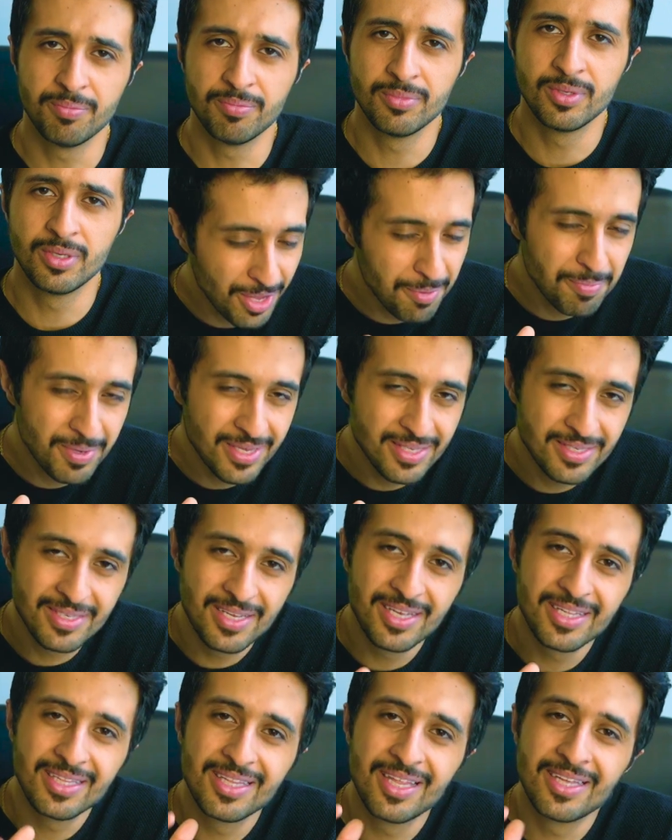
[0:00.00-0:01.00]
And with that being
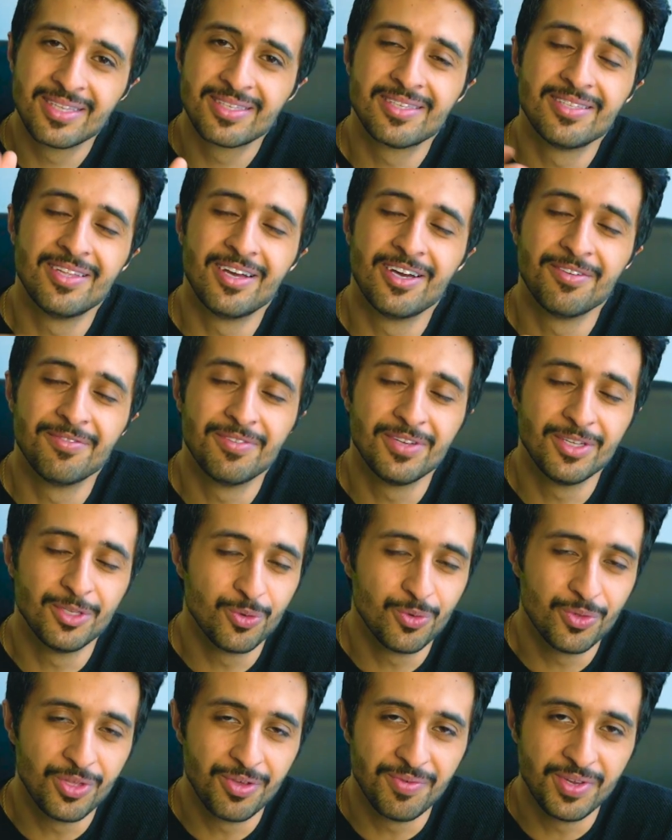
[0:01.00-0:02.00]
said, let's dive
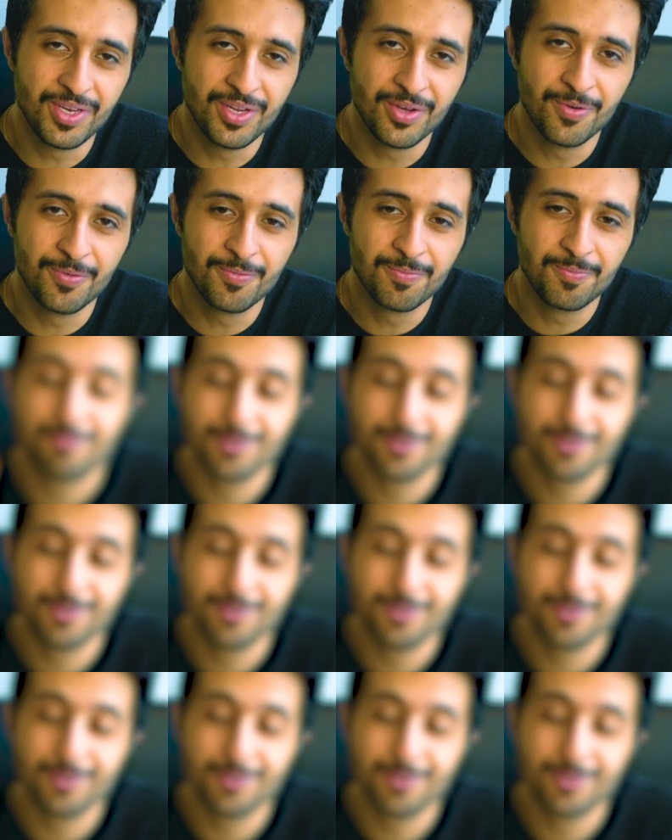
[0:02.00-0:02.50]
into the video.